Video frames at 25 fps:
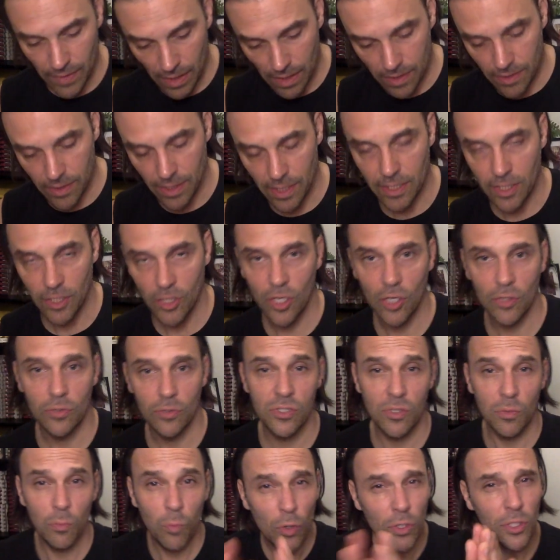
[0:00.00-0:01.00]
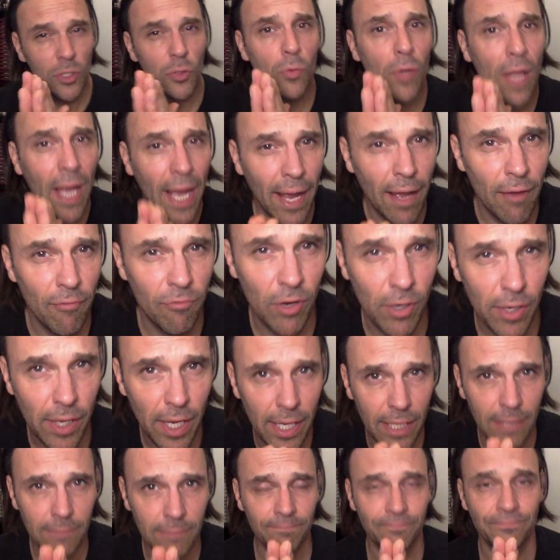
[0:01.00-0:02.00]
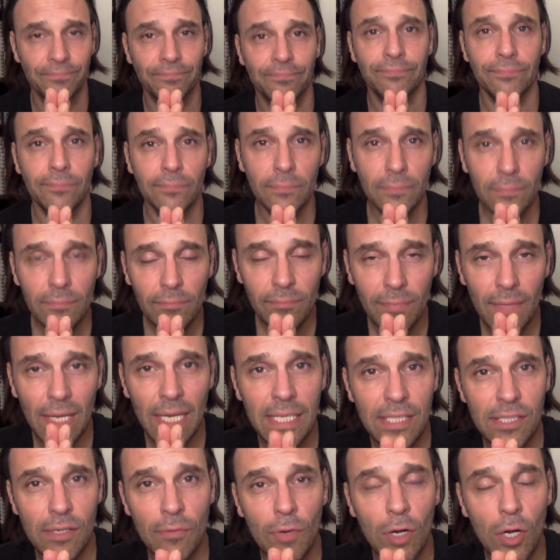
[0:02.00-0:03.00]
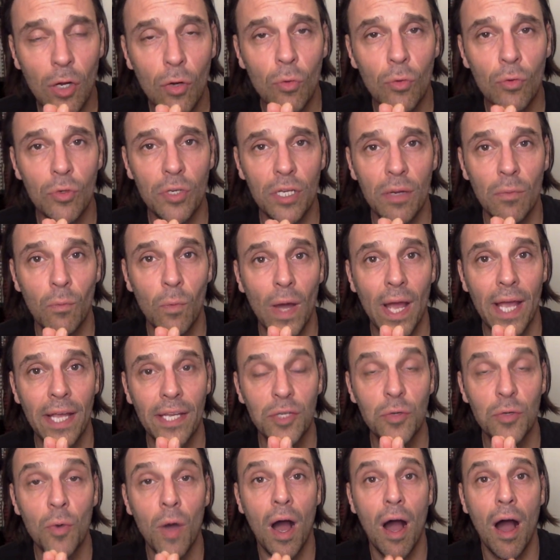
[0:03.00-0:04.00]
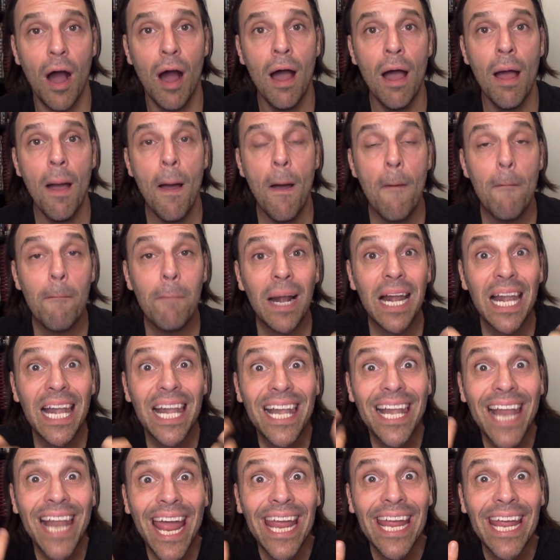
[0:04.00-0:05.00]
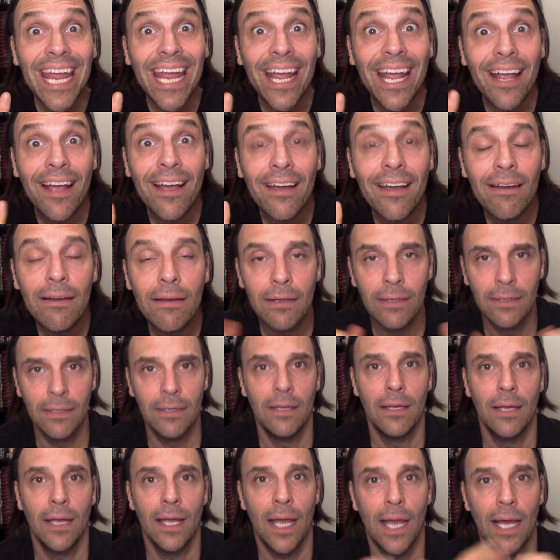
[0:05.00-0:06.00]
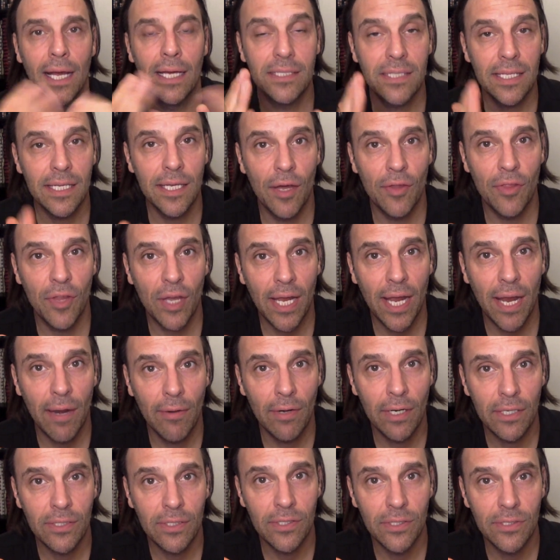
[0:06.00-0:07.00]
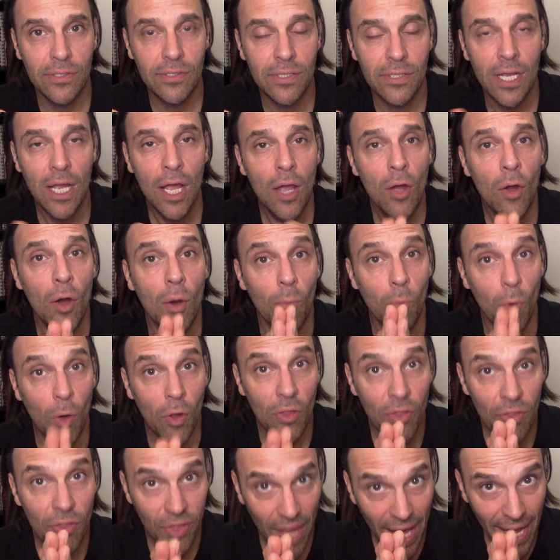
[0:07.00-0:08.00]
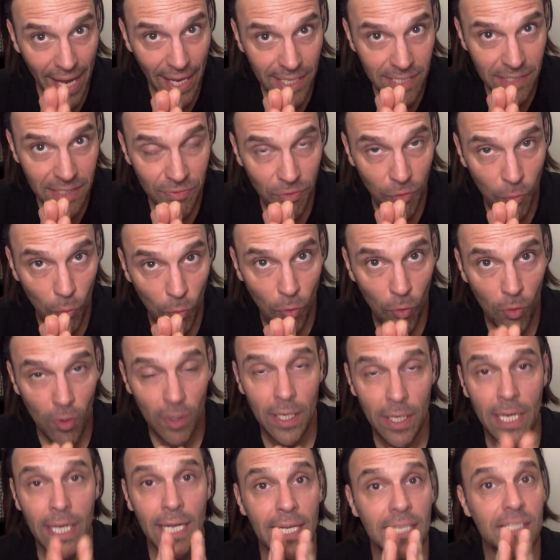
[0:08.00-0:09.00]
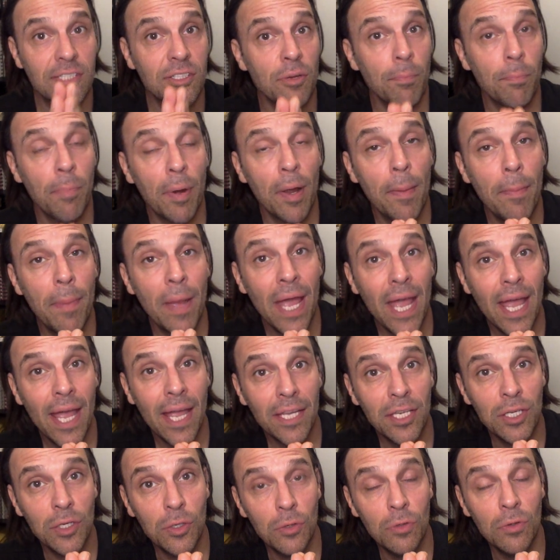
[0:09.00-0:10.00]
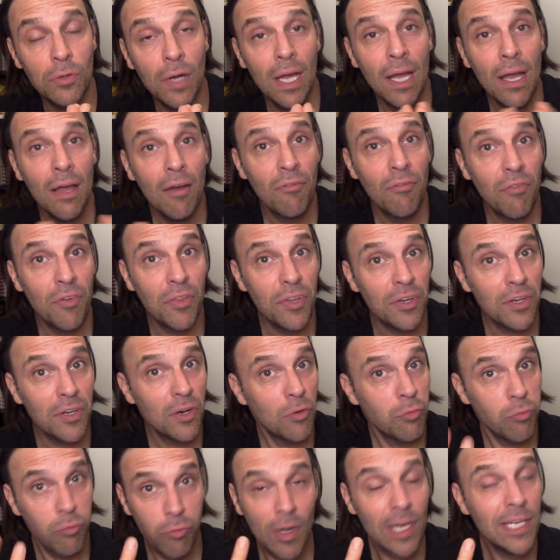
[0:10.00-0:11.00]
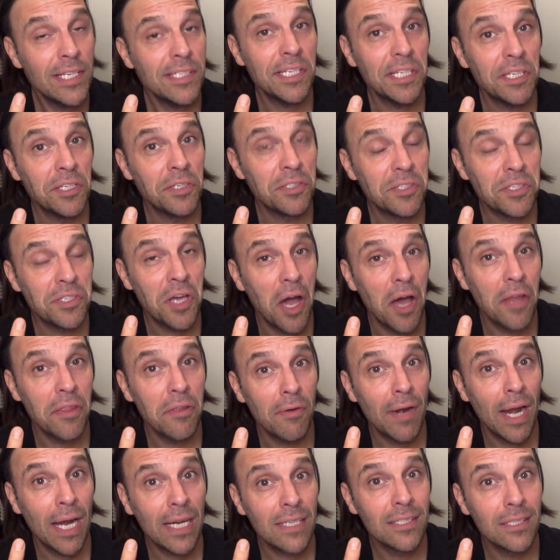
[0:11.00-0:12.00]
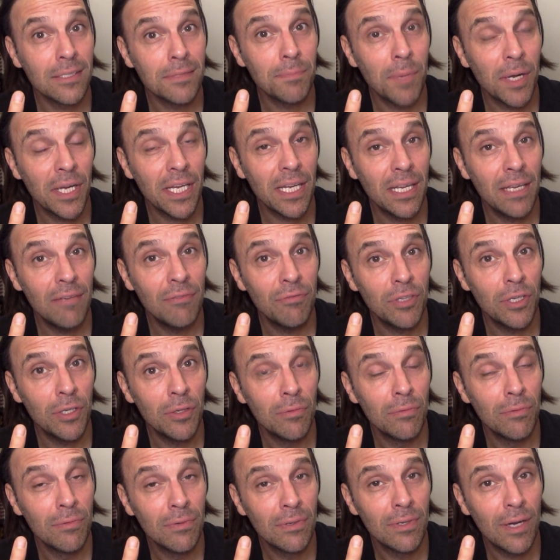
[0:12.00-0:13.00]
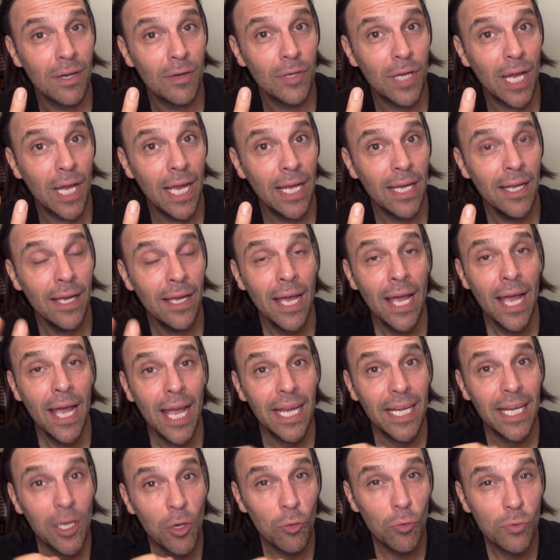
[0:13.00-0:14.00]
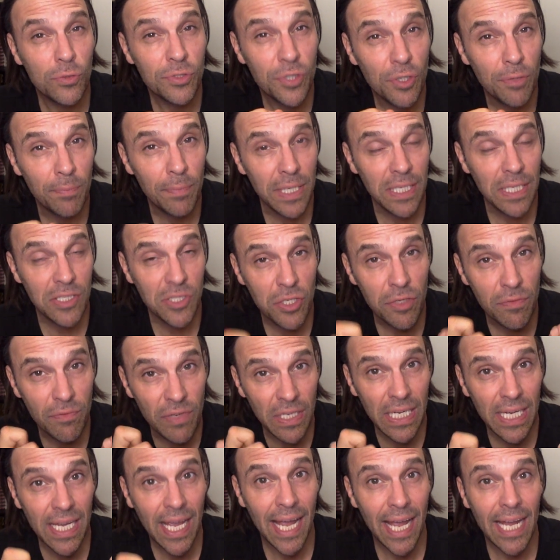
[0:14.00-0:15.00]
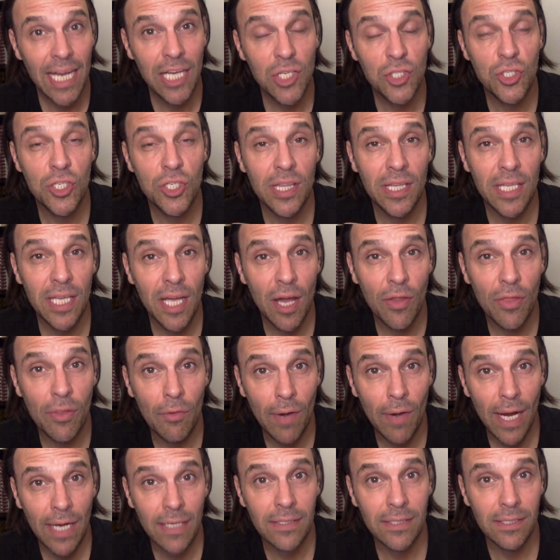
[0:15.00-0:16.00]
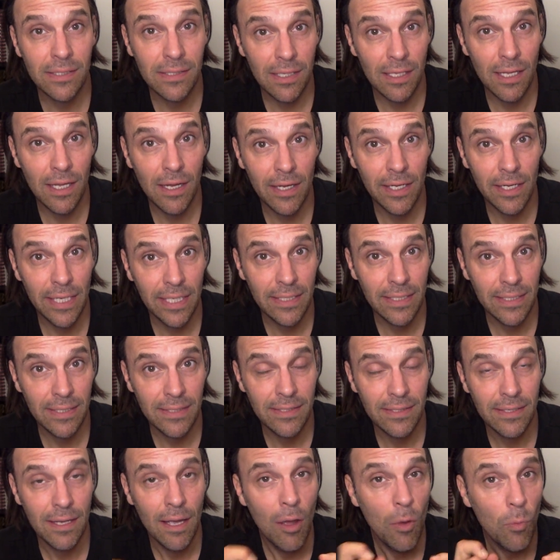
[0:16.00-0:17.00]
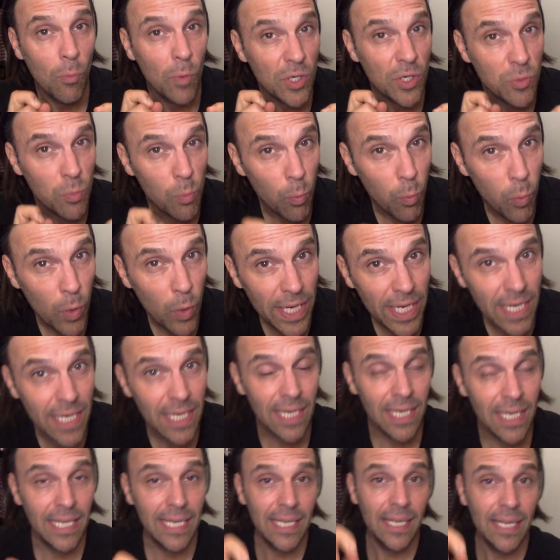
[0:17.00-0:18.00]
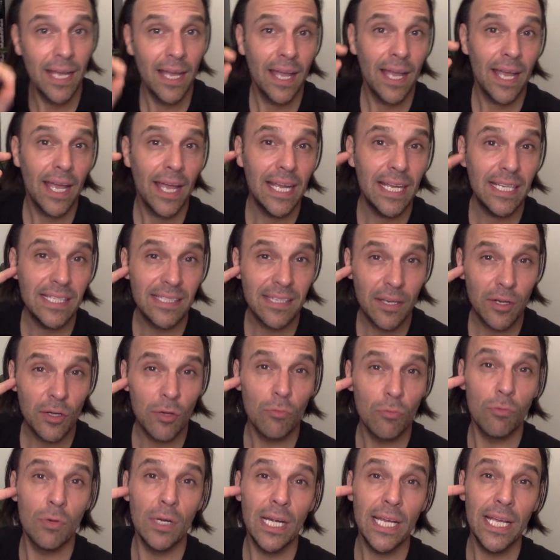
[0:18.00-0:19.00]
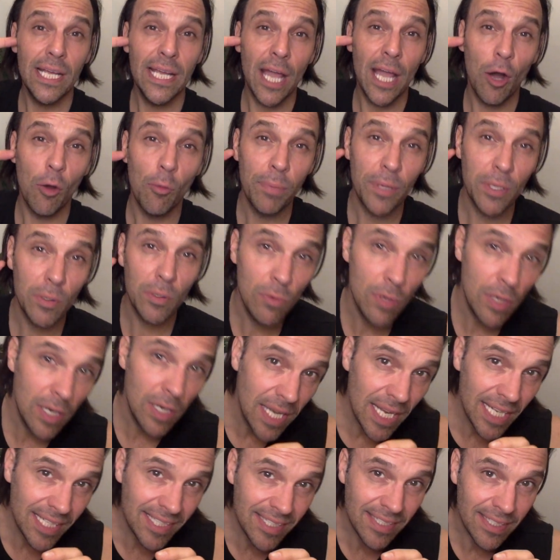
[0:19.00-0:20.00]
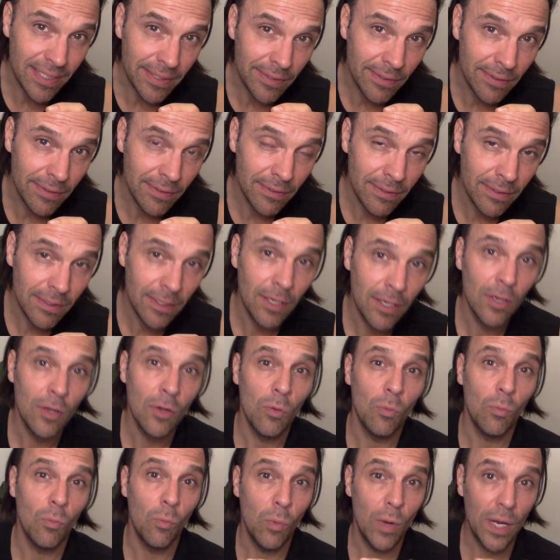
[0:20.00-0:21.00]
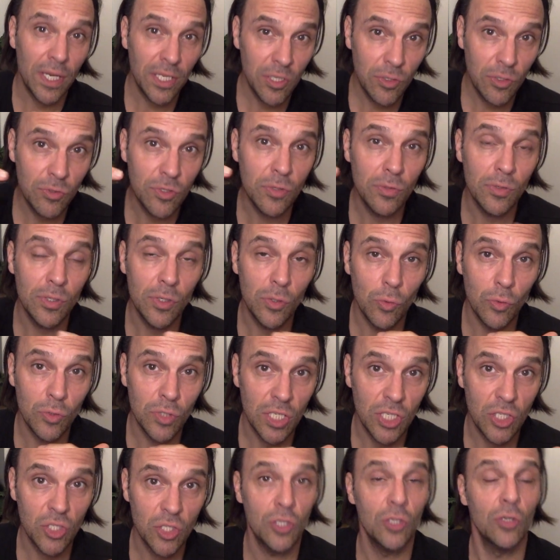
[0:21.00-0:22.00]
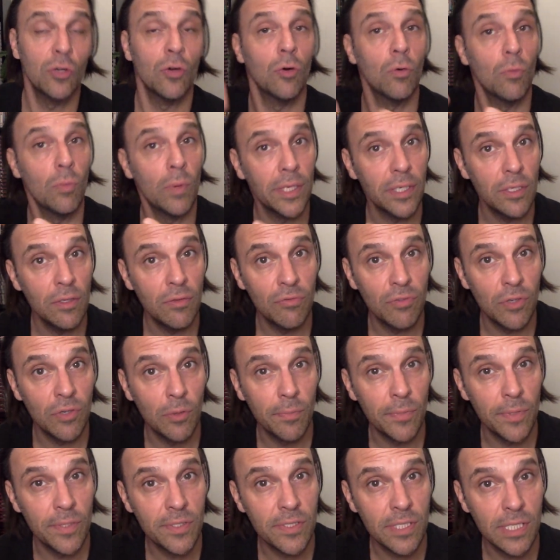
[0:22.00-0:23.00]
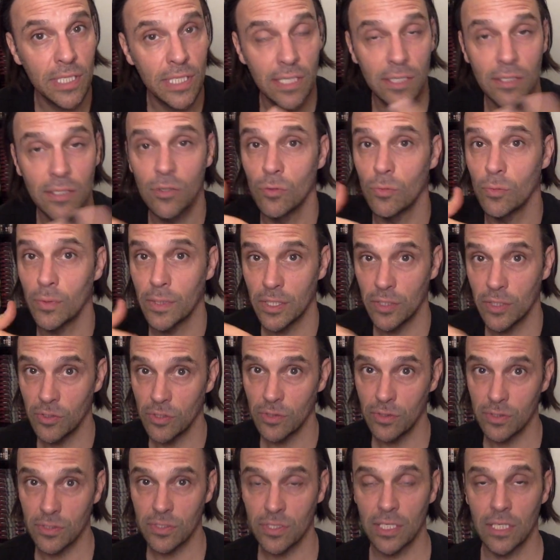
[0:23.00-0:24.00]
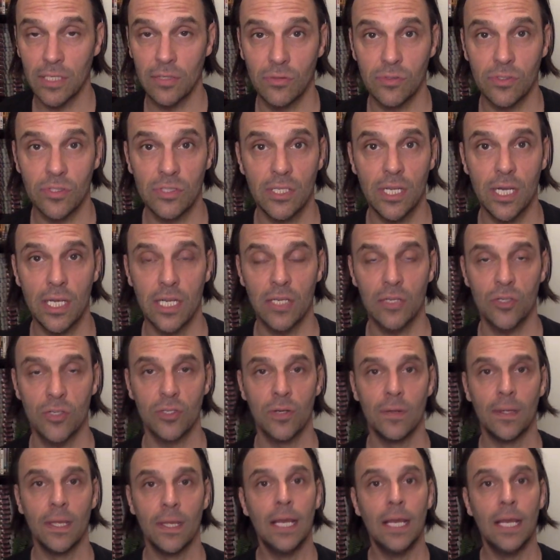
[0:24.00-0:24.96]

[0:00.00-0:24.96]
And there you go. So what you'll have, okay, is a recording where you are playing as the other characters. And what that is for is to prepare you for the craziness that other actors might give you. Okay? And it also means you've engaged in the other actor's lines, which weirdly is going to really help you listen when you do the audition or when you film the scene, or when you do the scene on stage.